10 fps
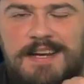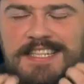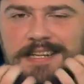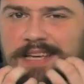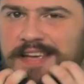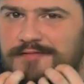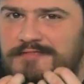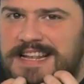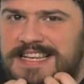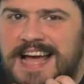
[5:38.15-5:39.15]
and it's going to be either
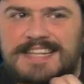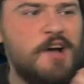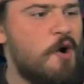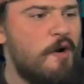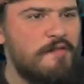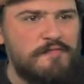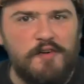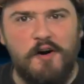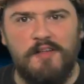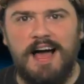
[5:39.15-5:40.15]
Red Dead or
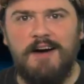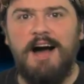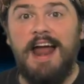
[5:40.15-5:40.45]
Fallout.